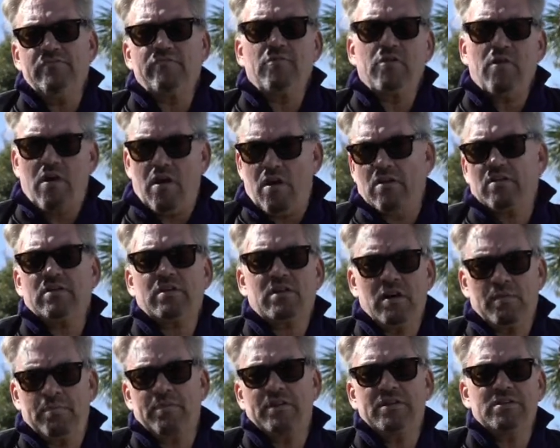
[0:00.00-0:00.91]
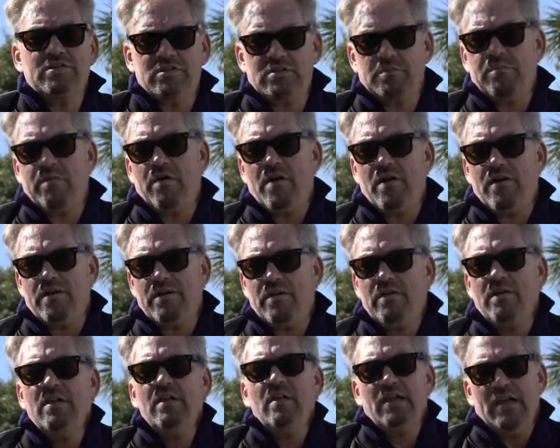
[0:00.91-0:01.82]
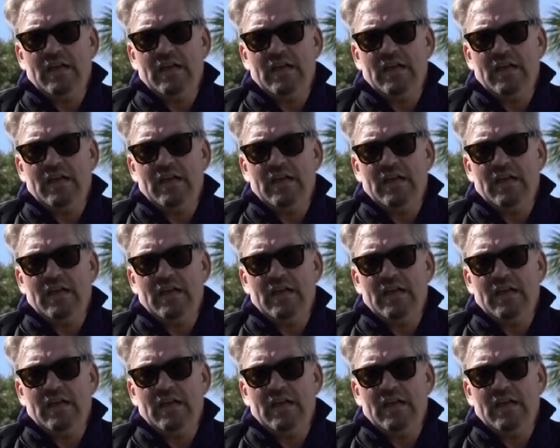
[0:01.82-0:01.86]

for our companies to partner